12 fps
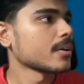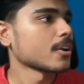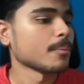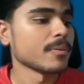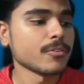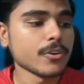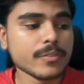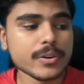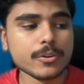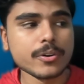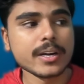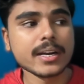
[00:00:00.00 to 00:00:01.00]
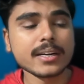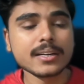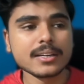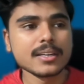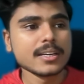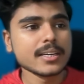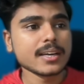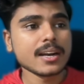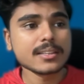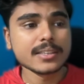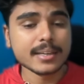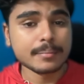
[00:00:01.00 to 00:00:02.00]
Now, before we go ahead, Here are
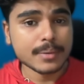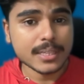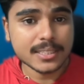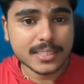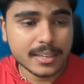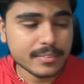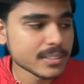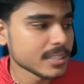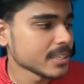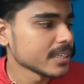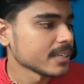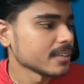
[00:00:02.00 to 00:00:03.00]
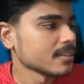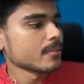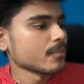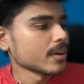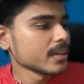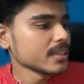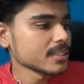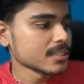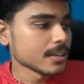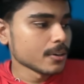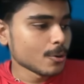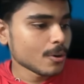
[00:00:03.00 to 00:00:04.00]
the templates I have generated. One is the
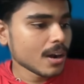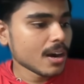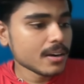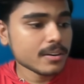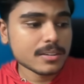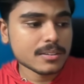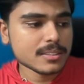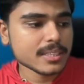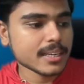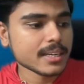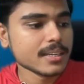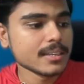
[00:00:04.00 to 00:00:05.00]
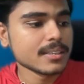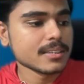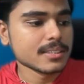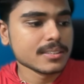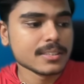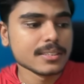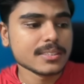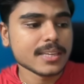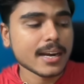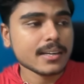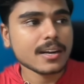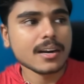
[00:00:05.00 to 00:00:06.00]
hook card, second is the
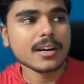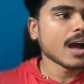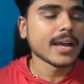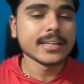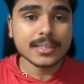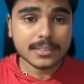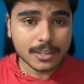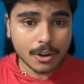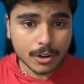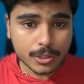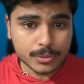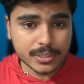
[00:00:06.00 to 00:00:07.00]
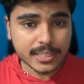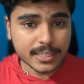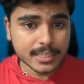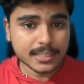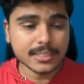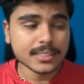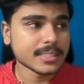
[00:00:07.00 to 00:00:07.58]
stat card. I asked Claude to generate these